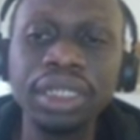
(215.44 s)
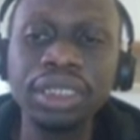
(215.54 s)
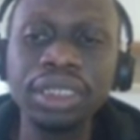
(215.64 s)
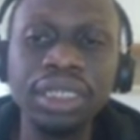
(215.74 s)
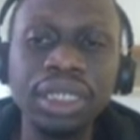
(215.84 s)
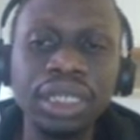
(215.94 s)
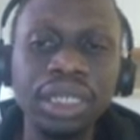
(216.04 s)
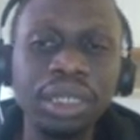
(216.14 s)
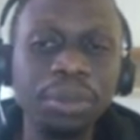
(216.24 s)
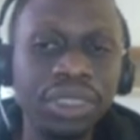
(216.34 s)

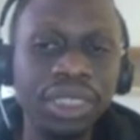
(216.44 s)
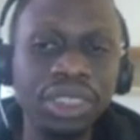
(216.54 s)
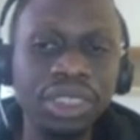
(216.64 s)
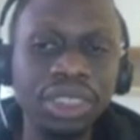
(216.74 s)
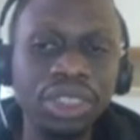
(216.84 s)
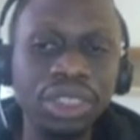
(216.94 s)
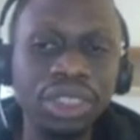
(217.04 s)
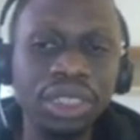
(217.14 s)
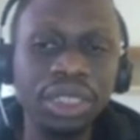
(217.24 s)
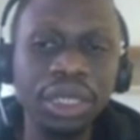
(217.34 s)
the percentage,
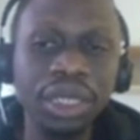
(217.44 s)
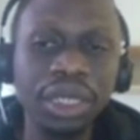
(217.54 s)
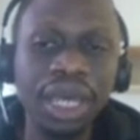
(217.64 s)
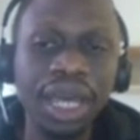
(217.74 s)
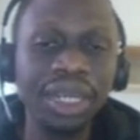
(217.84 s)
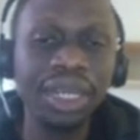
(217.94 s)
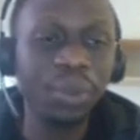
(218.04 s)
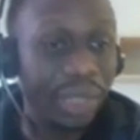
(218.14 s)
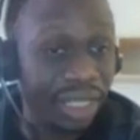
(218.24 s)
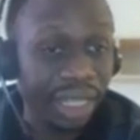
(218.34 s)
and then
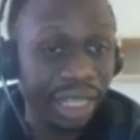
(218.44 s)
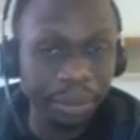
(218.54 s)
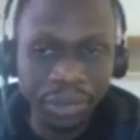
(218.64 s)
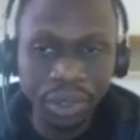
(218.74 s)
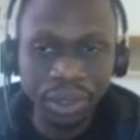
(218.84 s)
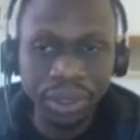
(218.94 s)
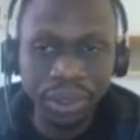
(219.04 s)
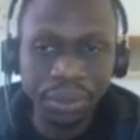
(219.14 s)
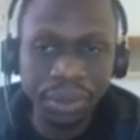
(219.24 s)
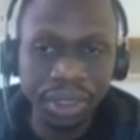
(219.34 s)
with a name,
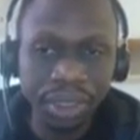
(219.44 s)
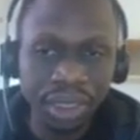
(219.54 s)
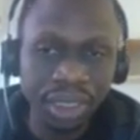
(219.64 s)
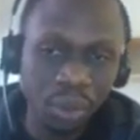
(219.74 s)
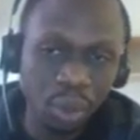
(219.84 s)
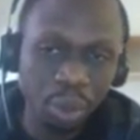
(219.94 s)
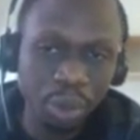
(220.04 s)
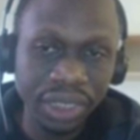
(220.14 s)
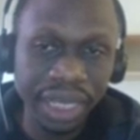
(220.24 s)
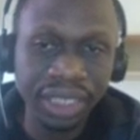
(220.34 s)
then we
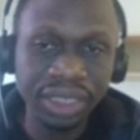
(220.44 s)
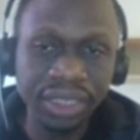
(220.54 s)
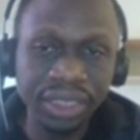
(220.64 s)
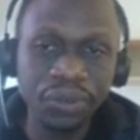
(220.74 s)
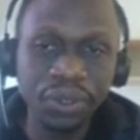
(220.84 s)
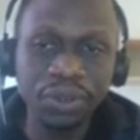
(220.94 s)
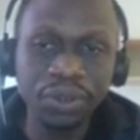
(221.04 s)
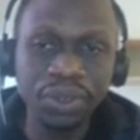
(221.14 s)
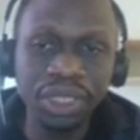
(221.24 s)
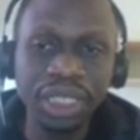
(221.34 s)
put the s in front of
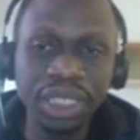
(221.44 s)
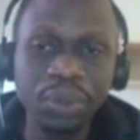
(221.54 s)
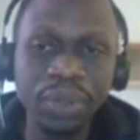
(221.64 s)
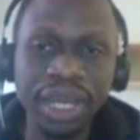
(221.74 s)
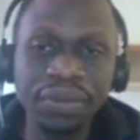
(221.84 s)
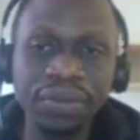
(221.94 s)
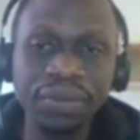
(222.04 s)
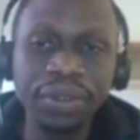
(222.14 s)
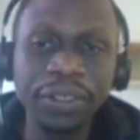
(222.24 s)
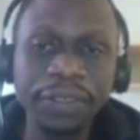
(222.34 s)
it, and then we have
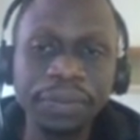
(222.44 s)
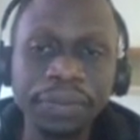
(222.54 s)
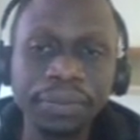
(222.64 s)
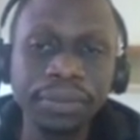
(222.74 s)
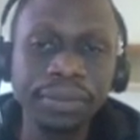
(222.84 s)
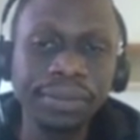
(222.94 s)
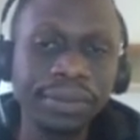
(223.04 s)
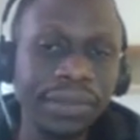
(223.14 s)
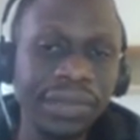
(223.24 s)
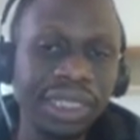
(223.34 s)

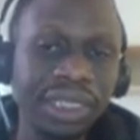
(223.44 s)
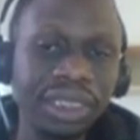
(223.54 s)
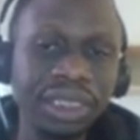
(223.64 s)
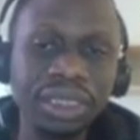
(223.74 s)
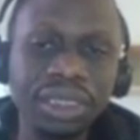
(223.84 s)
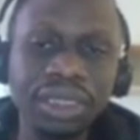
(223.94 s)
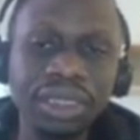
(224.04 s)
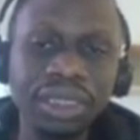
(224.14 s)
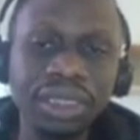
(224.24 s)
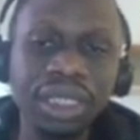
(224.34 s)
this,
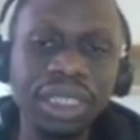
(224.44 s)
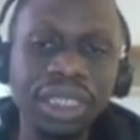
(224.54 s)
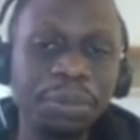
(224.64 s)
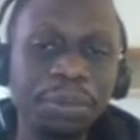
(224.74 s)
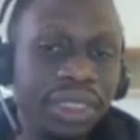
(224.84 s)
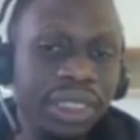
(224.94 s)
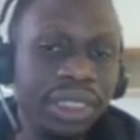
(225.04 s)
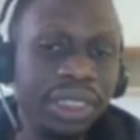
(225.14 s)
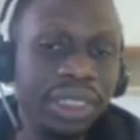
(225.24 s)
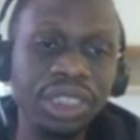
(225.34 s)
then the
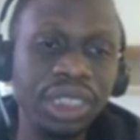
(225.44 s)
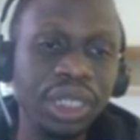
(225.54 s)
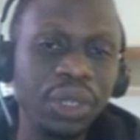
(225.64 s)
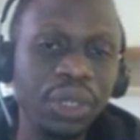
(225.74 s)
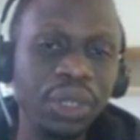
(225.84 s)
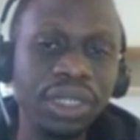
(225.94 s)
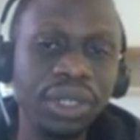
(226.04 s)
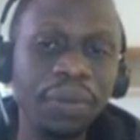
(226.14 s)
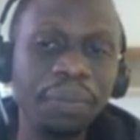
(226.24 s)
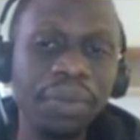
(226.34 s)
percentage with the
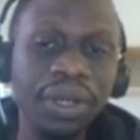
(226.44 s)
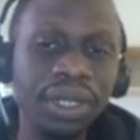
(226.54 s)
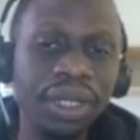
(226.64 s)
number,